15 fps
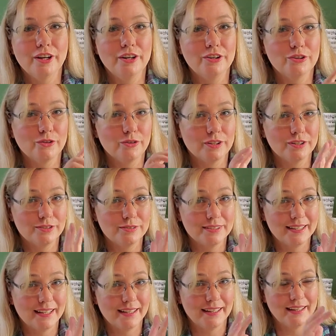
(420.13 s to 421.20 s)
and you're going to
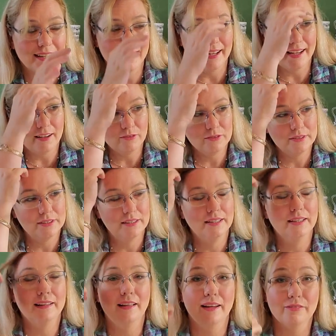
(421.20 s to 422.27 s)
take it out
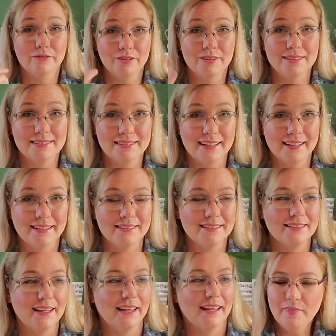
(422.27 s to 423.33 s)
after the second
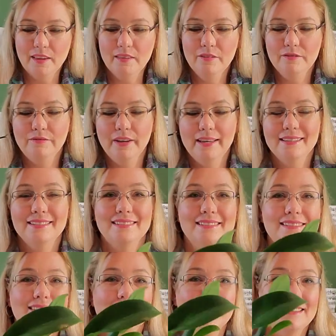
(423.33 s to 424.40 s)
day. The vase
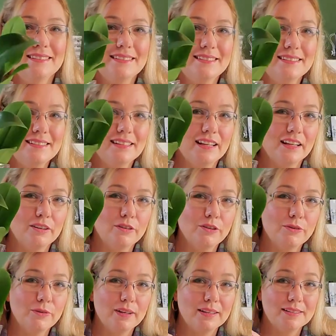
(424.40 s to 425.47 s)
doesn't
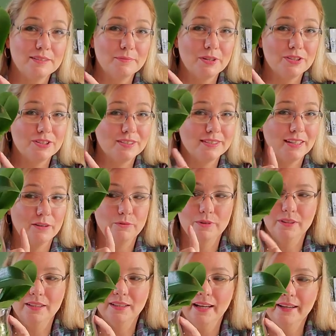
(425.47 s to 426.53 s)
narrow as much as I would
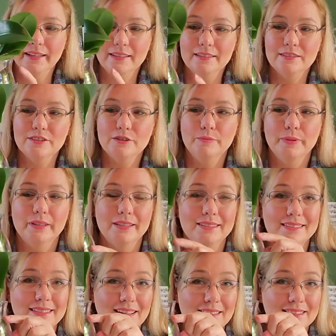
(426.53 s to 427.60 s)
like it to, but
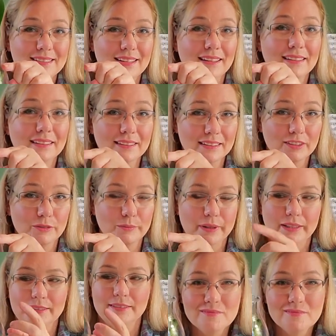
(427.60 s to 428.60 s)
it does a little bit.